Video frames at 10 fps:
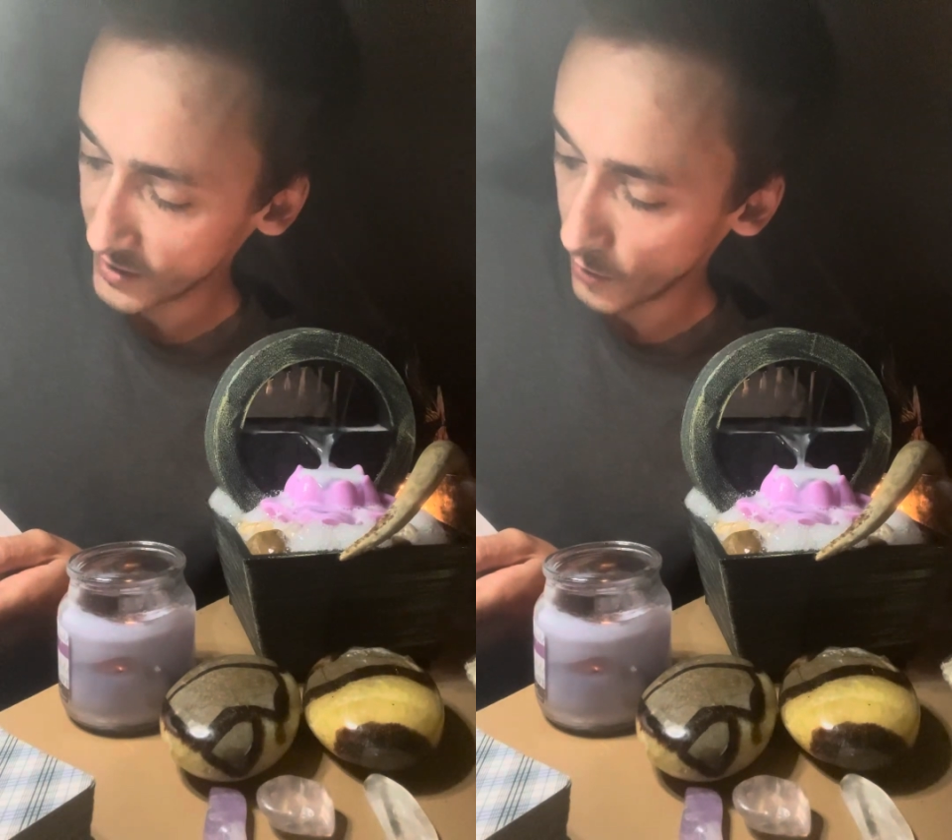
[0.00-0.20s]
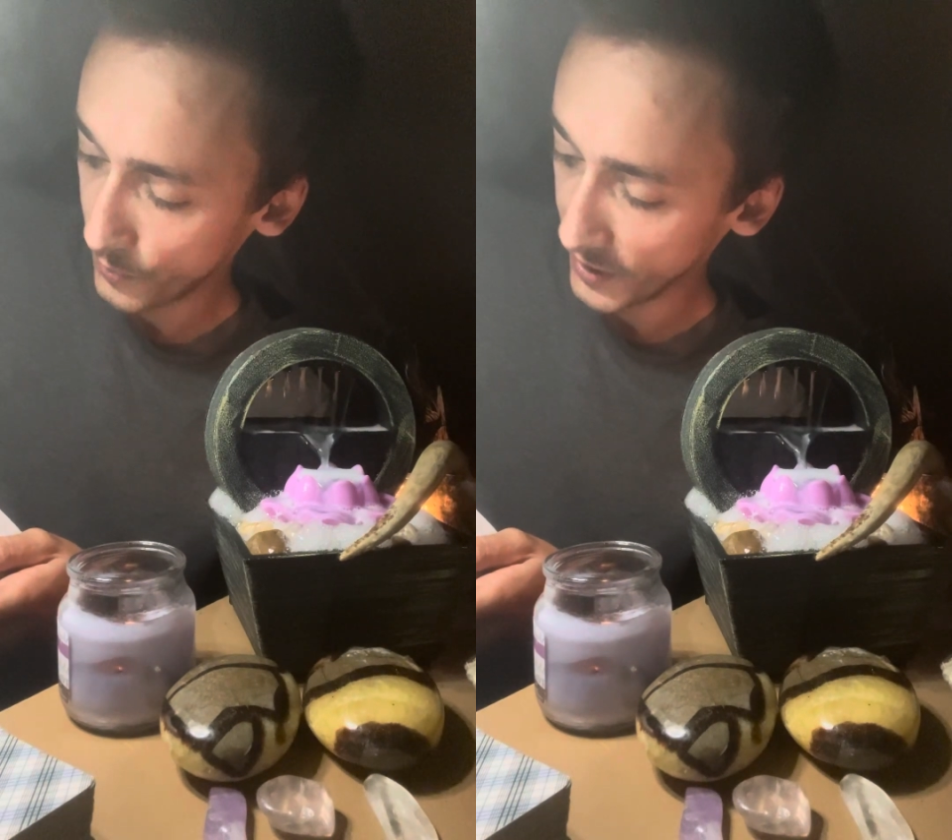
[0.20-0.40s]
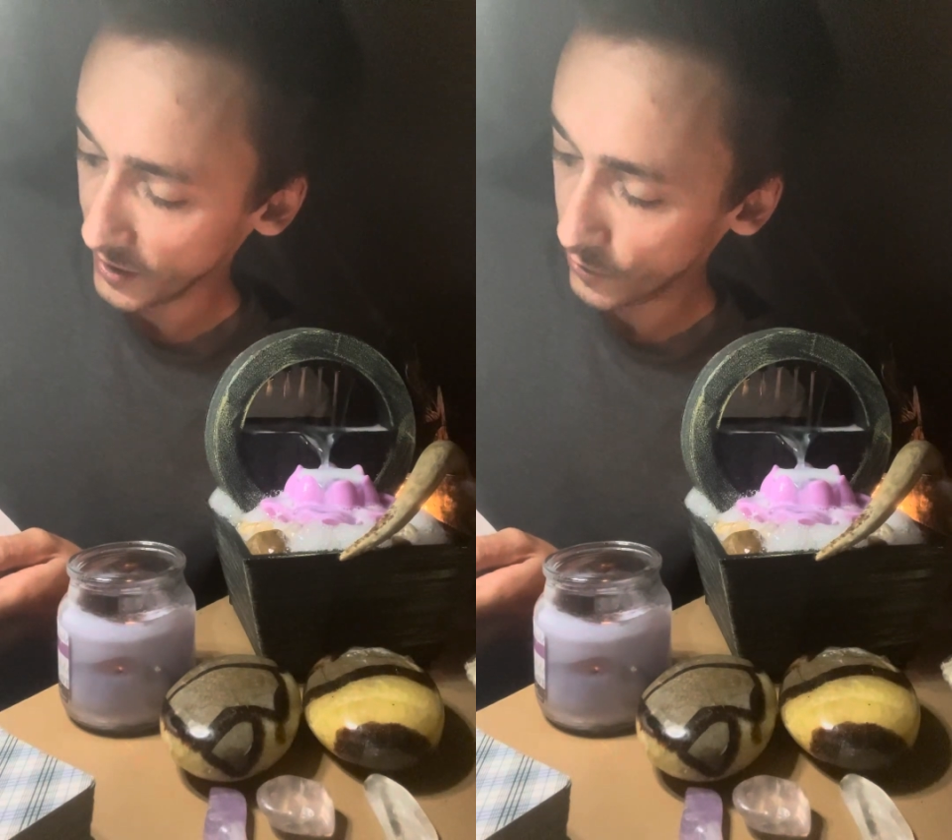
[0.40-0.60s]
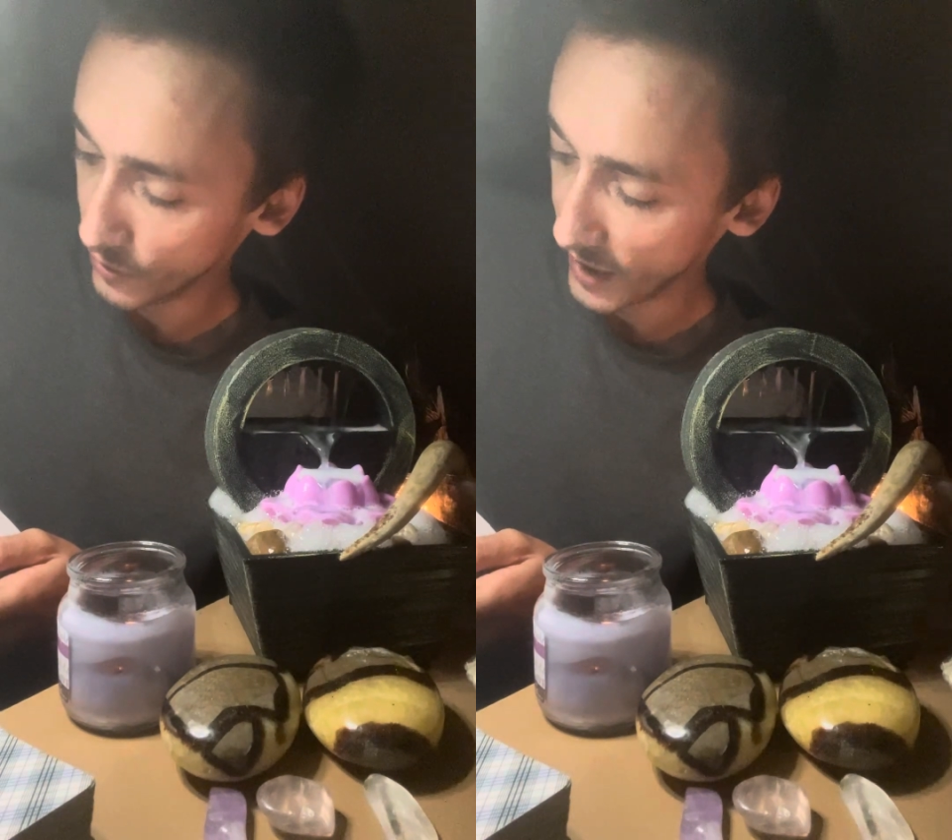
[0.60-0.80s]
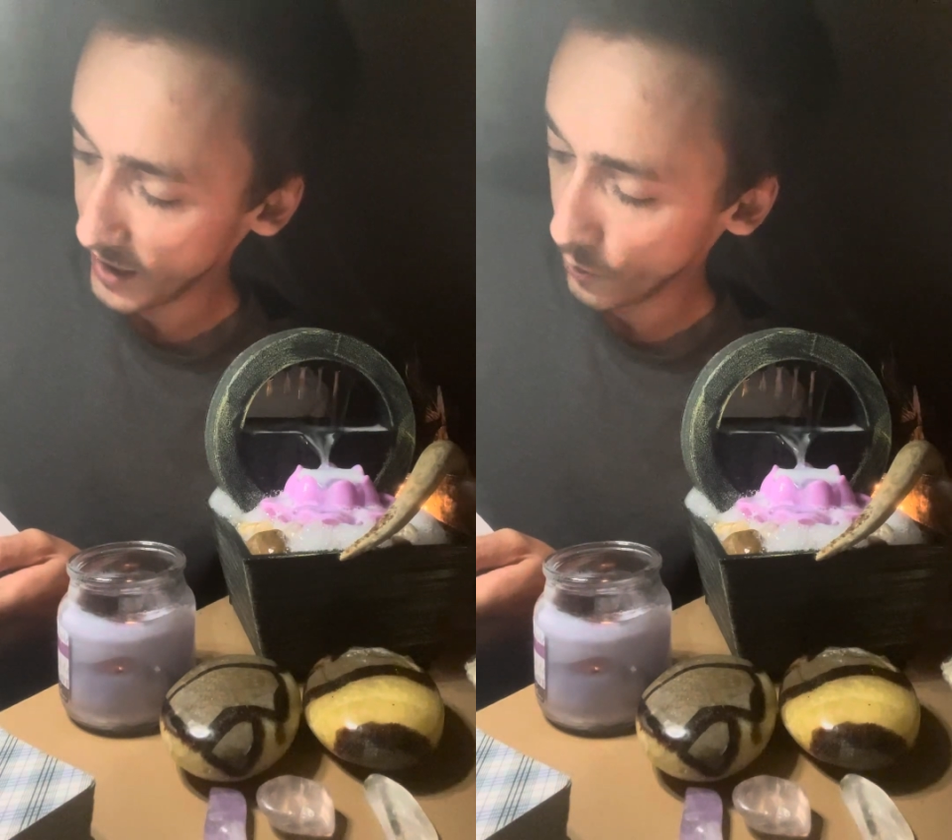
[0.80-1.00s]
helping
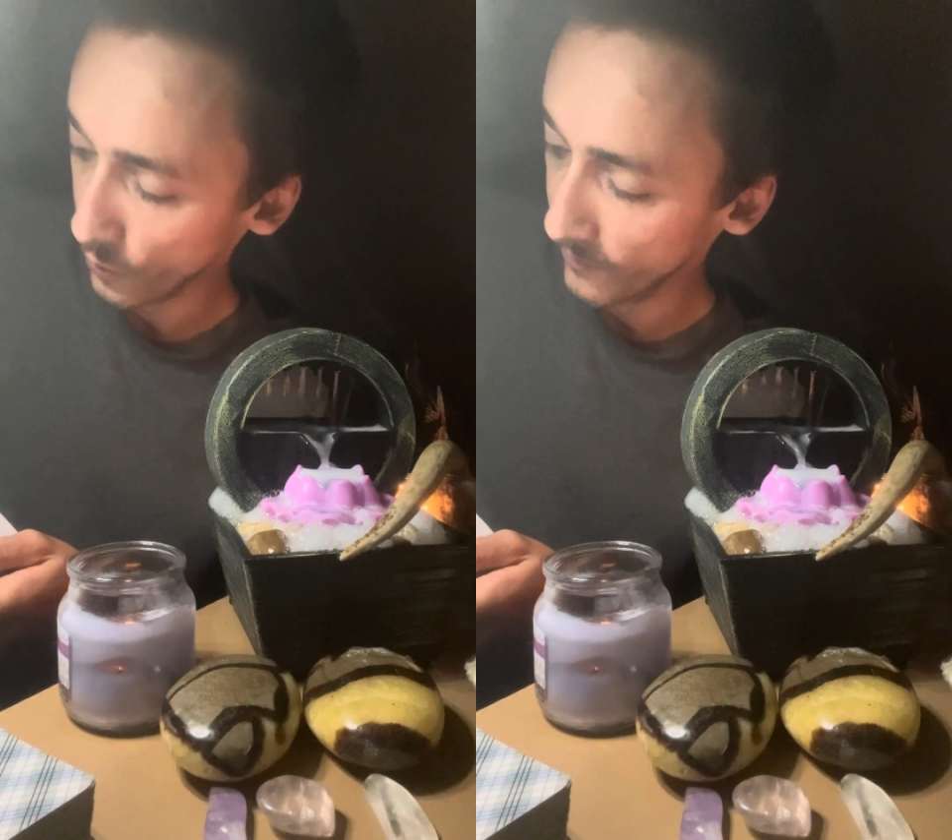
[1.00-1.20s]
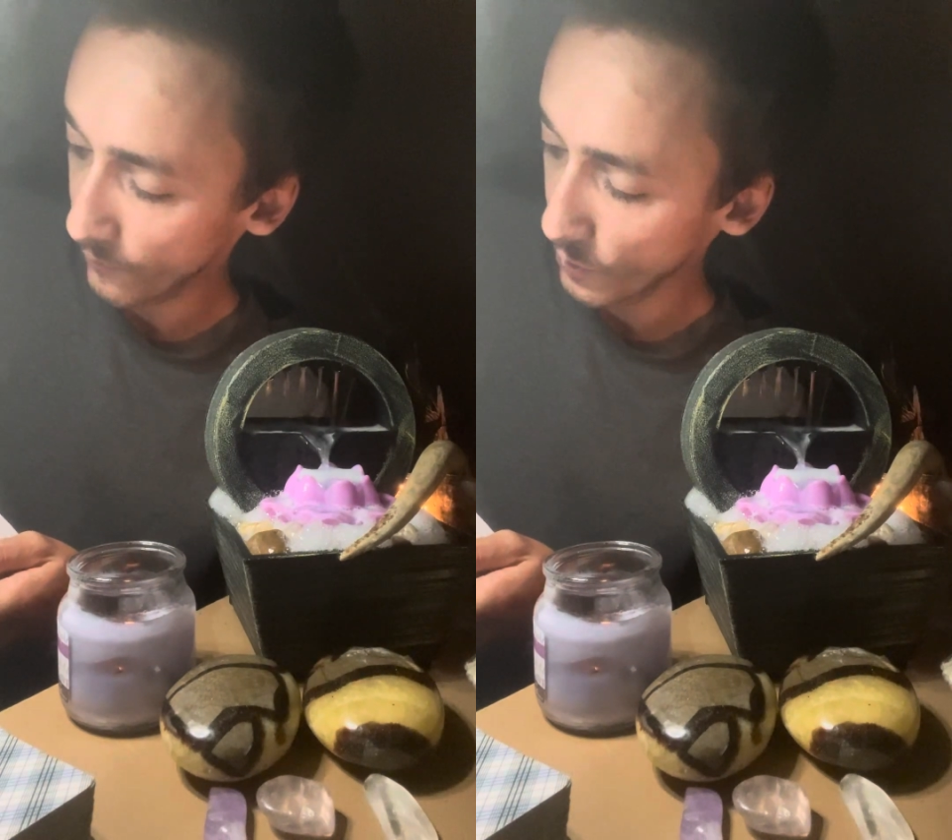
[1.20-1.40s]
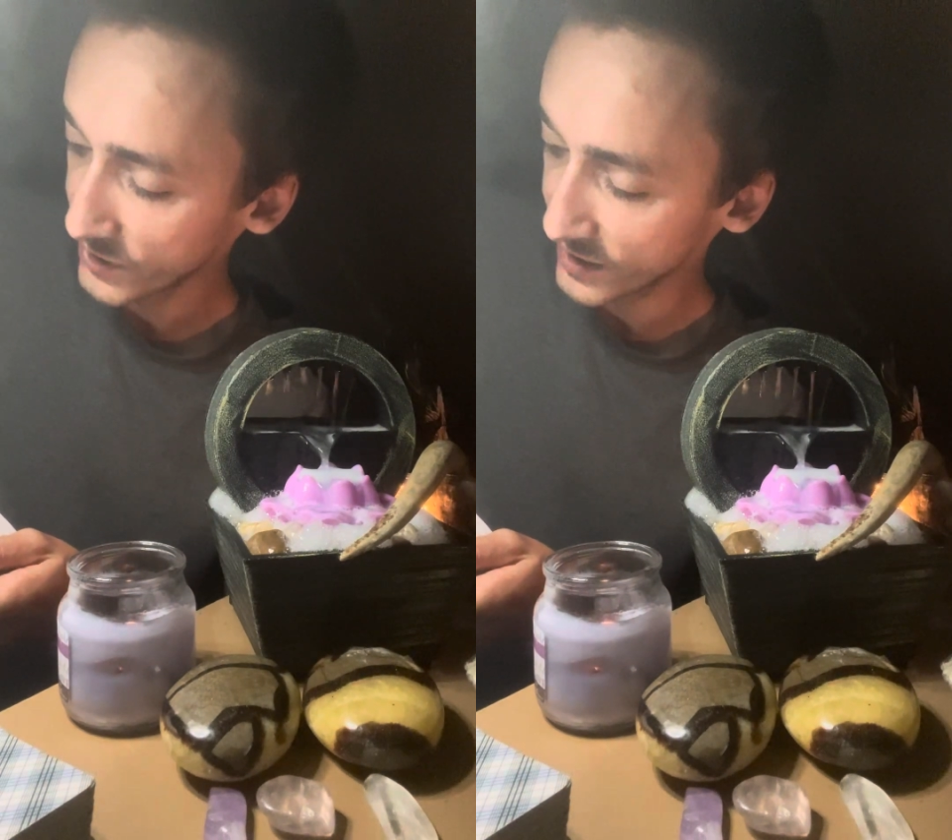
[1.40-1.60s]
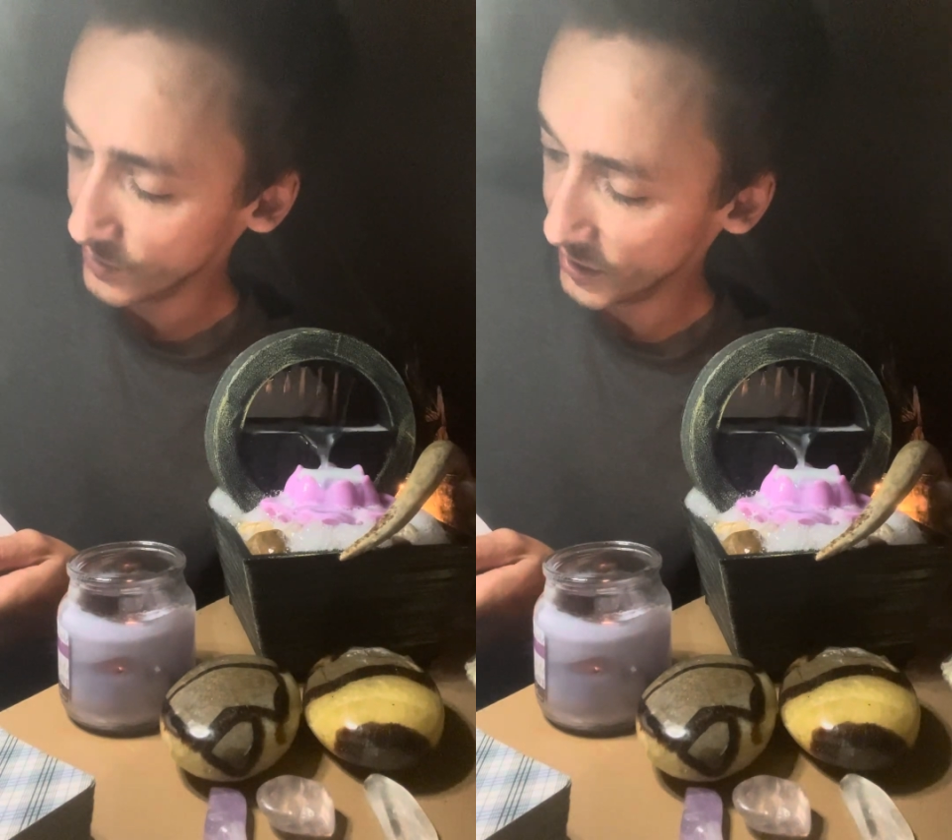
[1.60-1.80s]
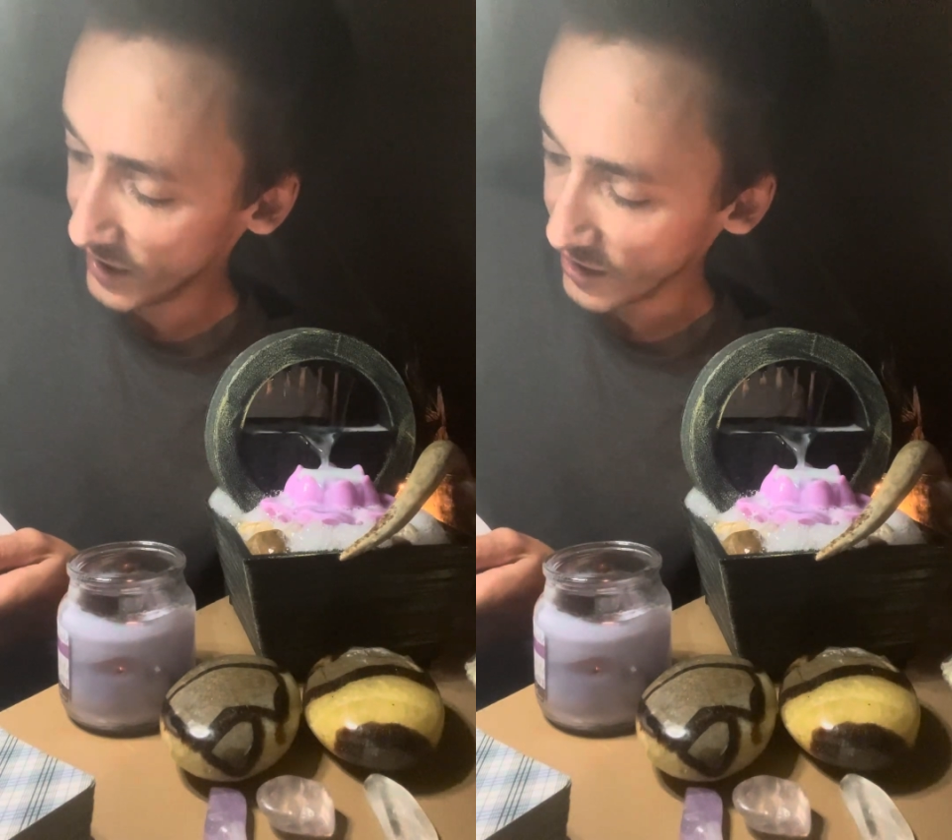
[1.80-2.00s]
create or enforce this
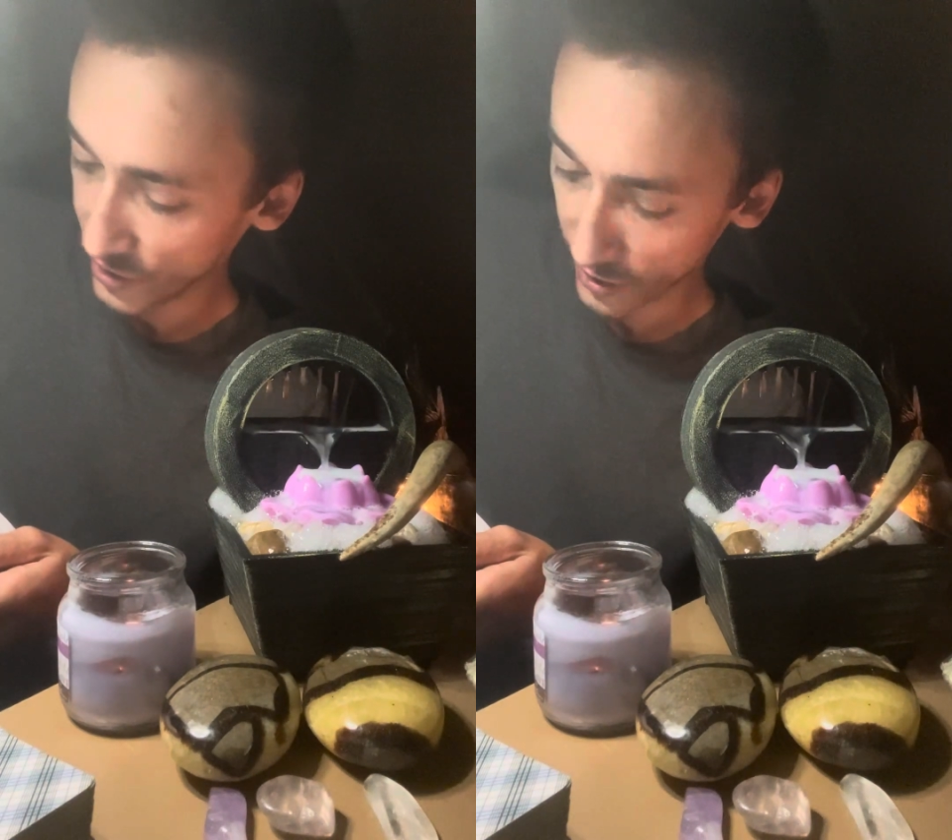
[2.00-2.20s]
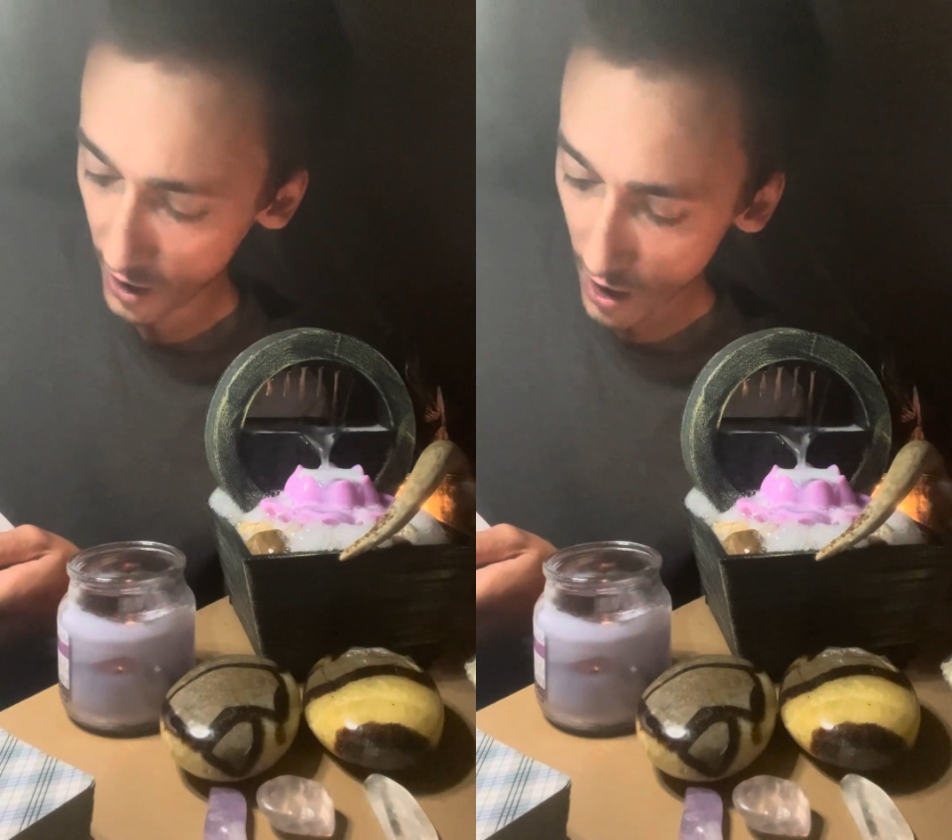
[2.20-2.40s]
limitation.